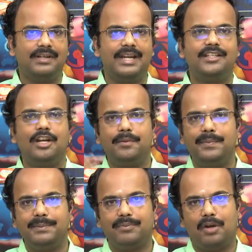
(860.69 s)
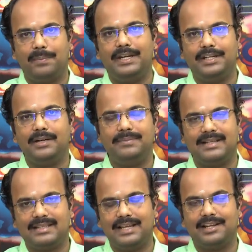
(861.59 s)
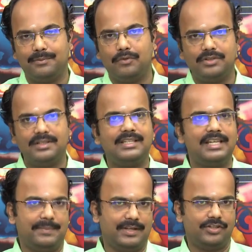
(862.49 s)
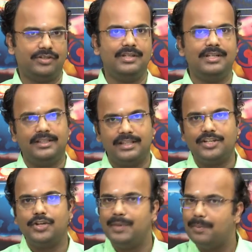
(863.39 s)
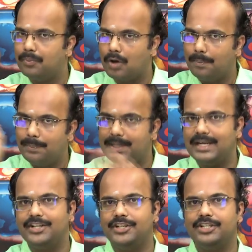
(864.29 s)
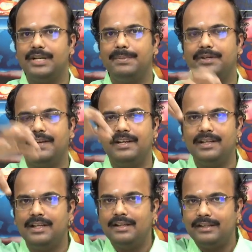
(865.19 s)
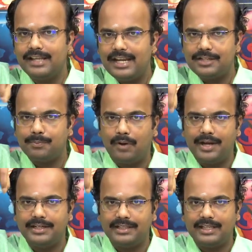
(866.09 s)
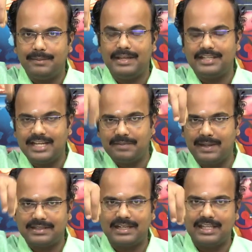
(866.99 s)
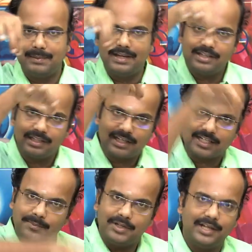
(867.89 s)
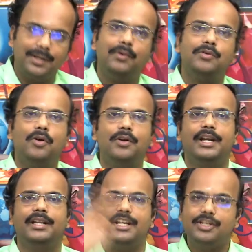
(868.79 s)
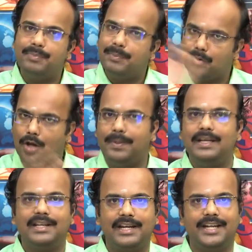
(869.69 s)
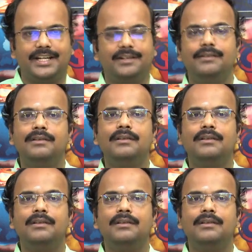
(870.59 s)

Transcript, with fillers: It cannot be properly termed as like a remote sensing image. There should be a proper relationship between each point in the image, each pixel in the image and the corresponding ground coordinate, they should be properly related.